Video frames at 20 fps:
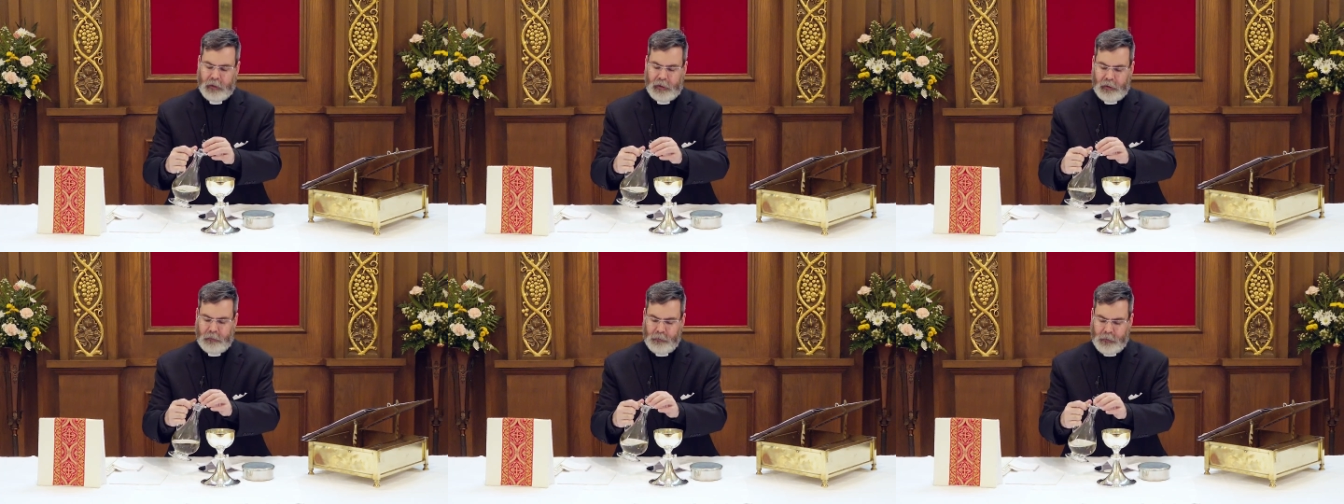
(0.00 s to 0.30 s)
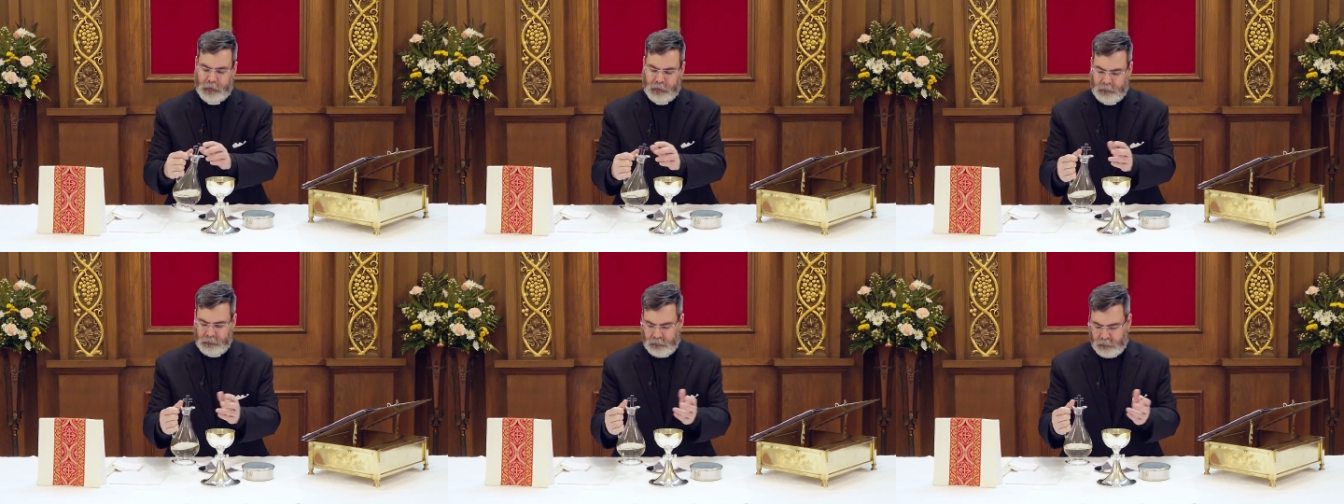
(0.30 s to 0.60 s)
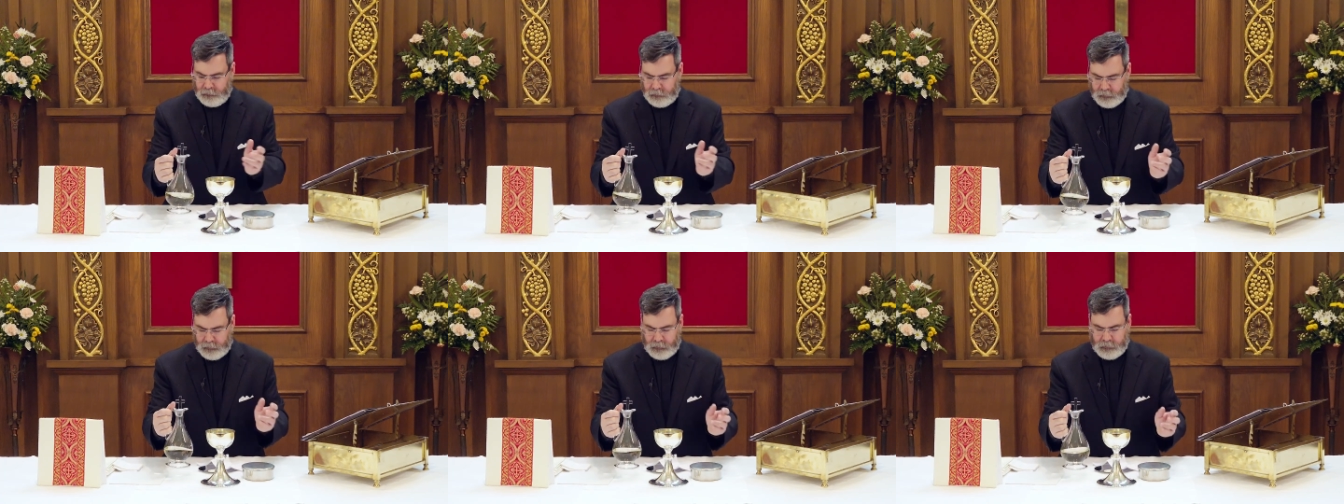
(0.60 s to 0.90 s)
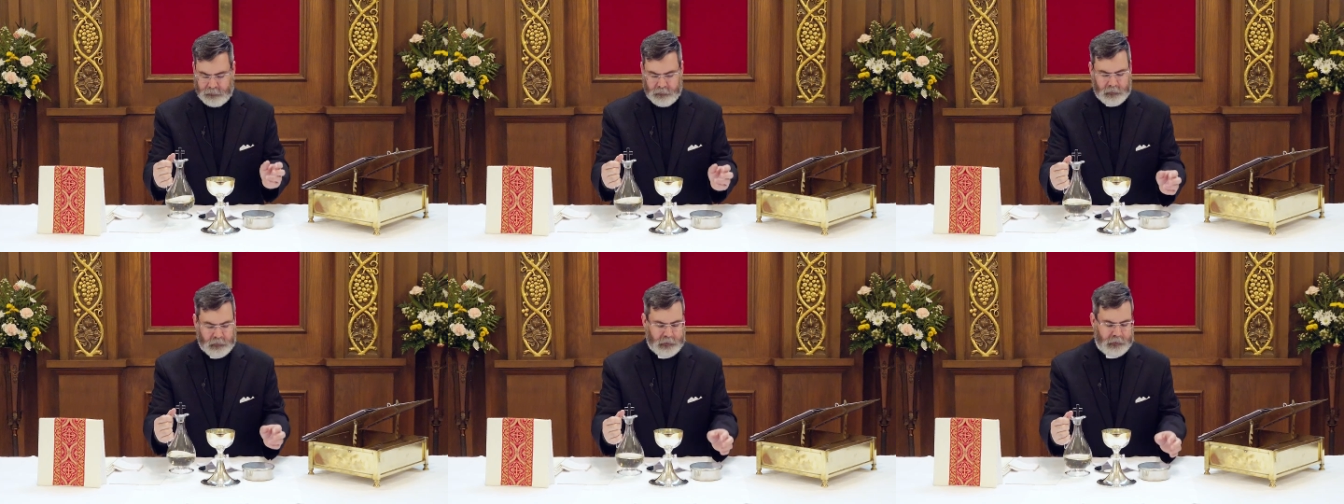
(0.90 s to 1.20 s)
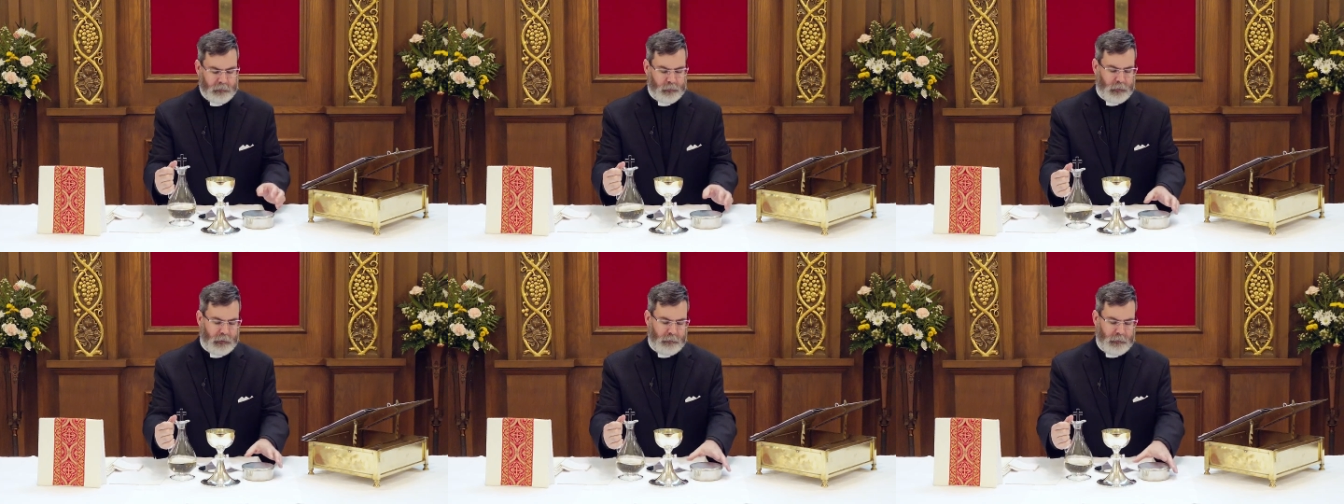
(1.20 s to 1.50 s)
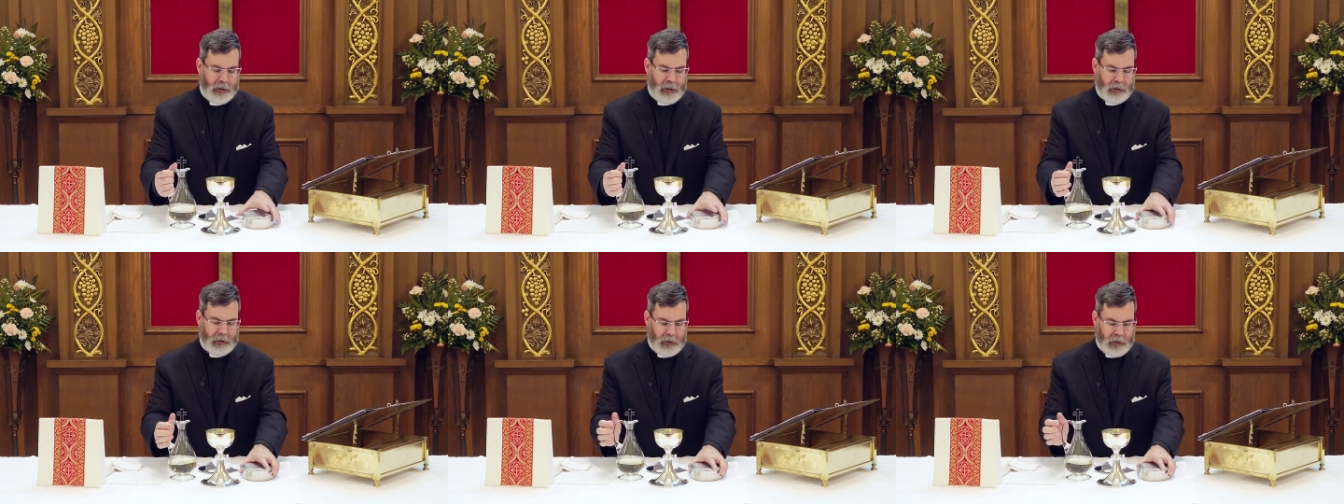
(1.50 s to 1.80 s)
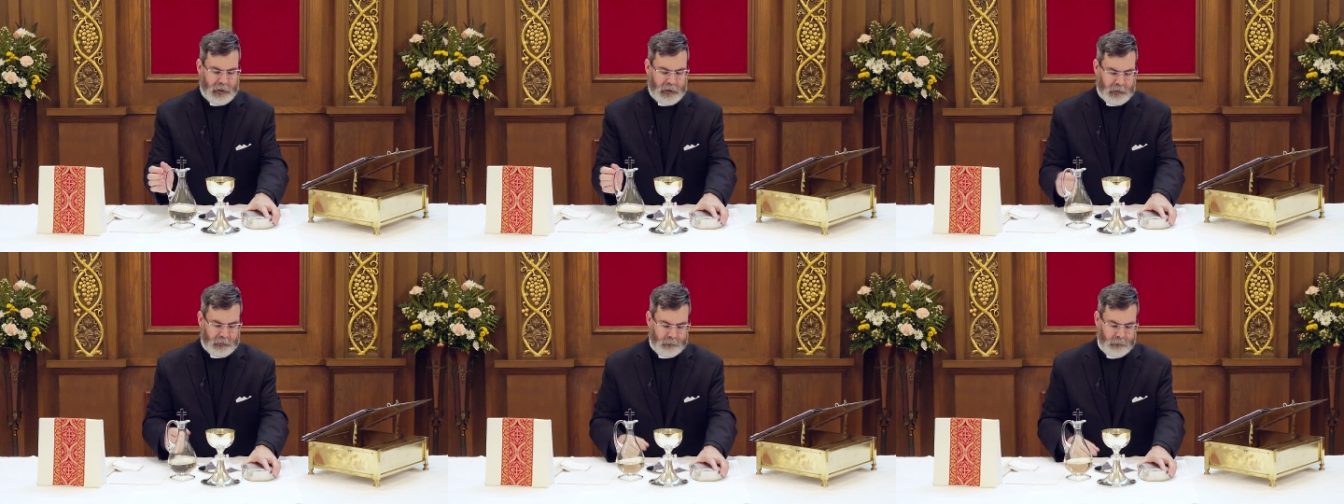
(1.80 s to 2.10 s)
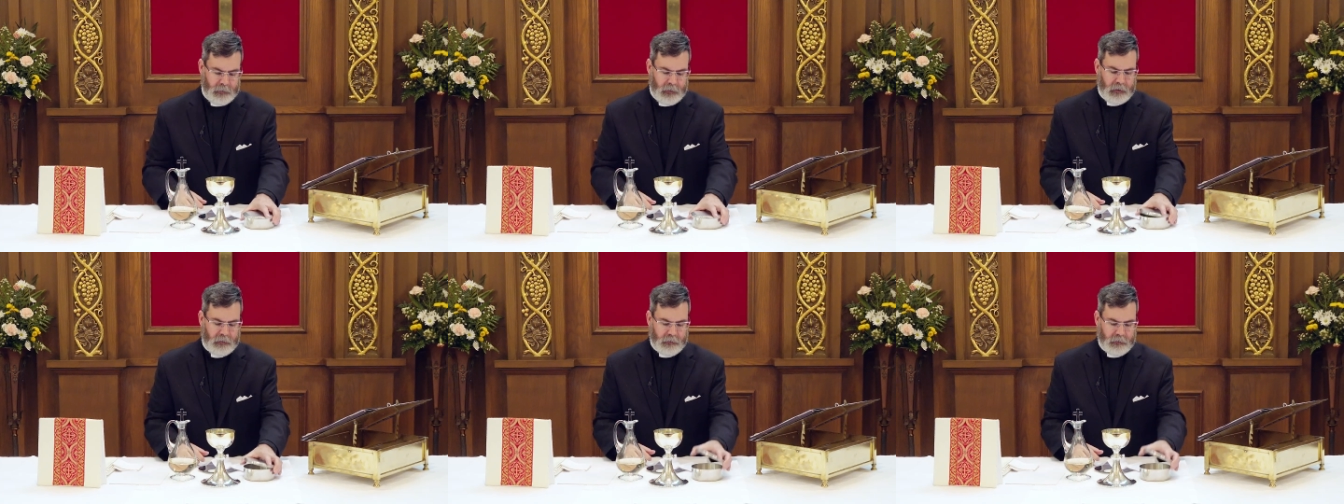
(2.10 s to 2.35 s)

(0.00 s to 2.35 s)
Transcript: and then the lid's put back on.